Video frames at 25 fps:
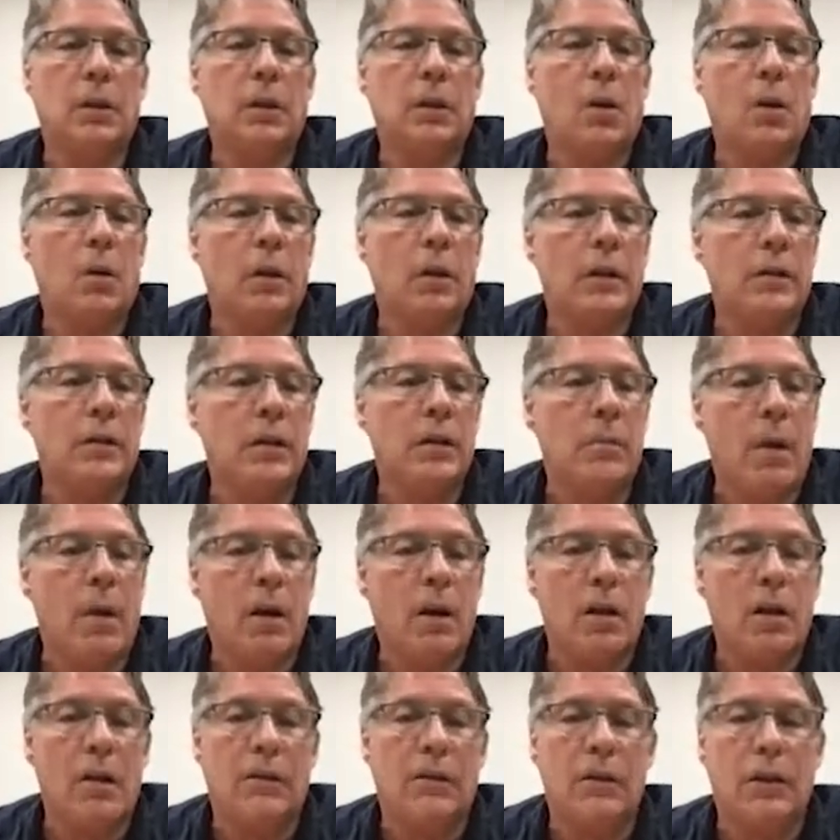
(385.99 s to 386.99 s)
according to the
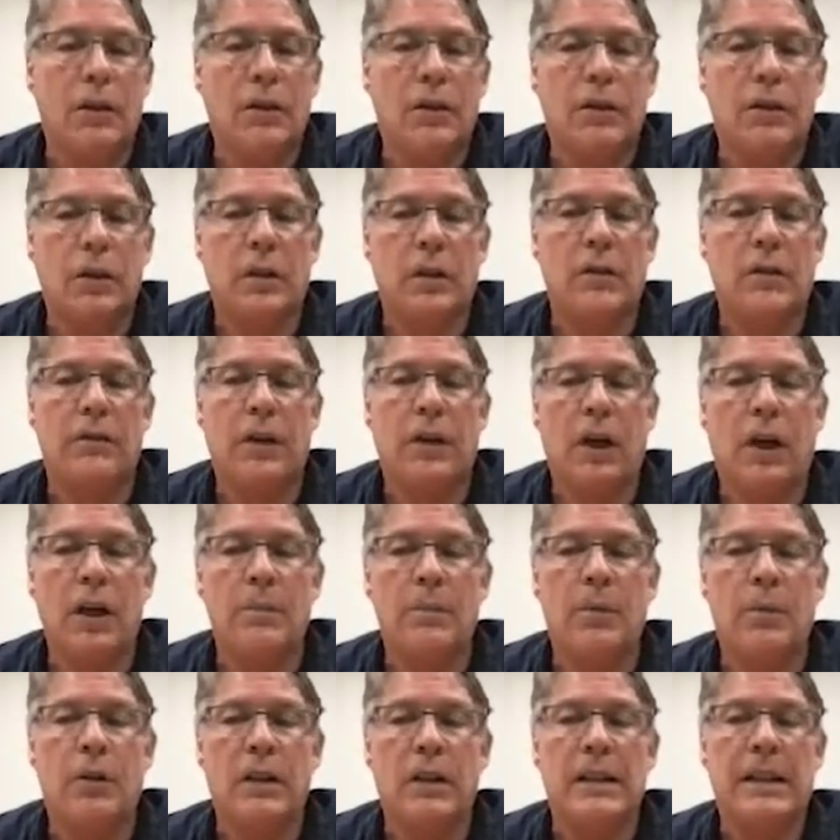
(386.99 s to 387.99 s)
Markov condition, a
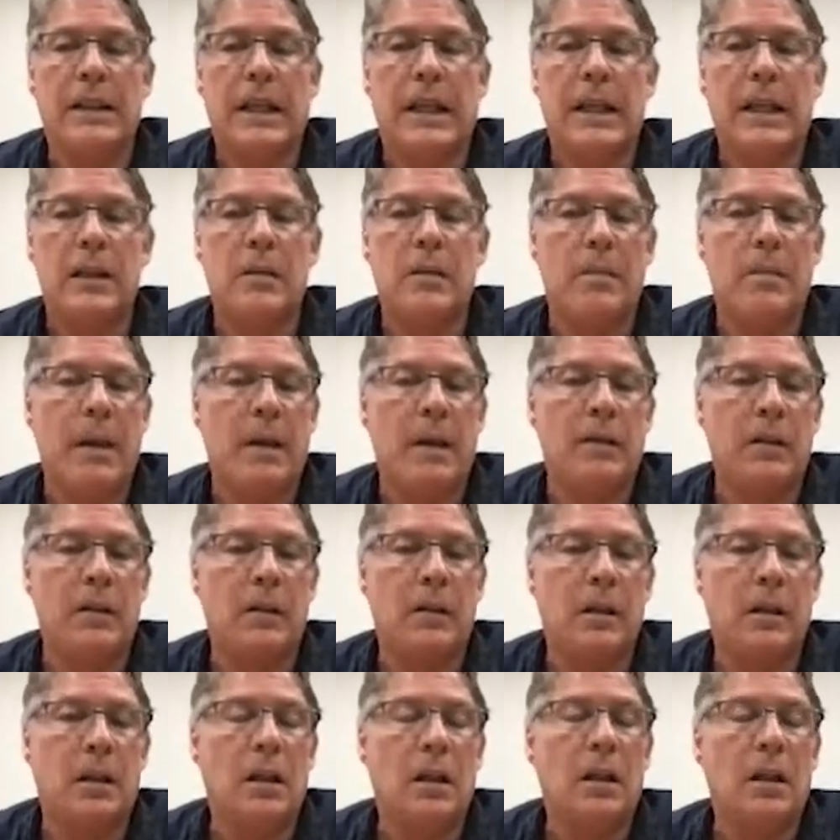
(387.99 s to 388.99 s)
variable is
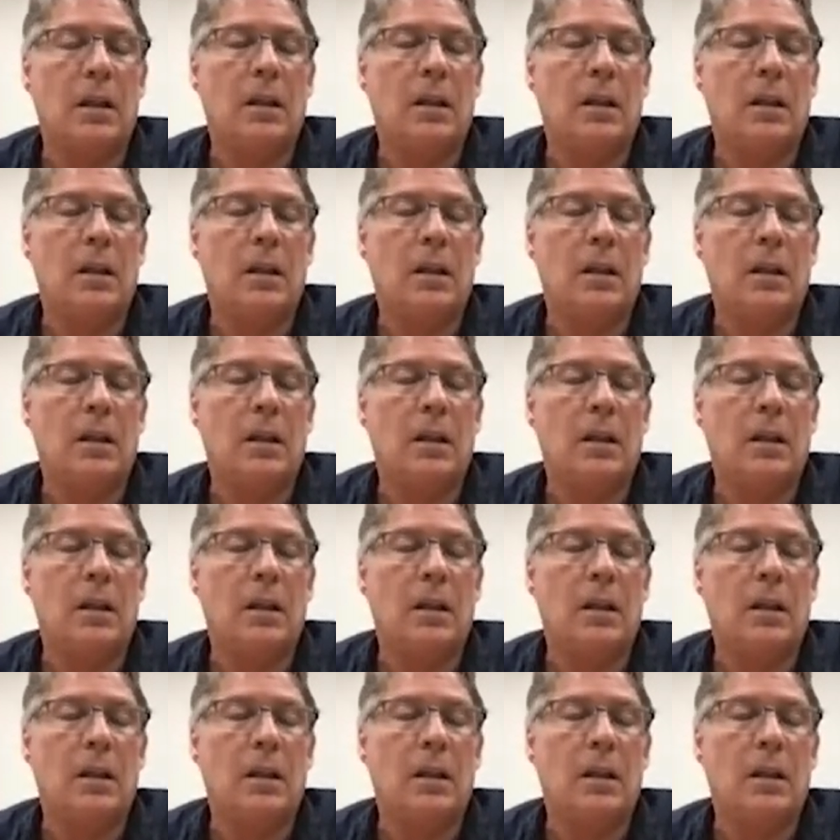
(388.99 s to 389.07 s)
independent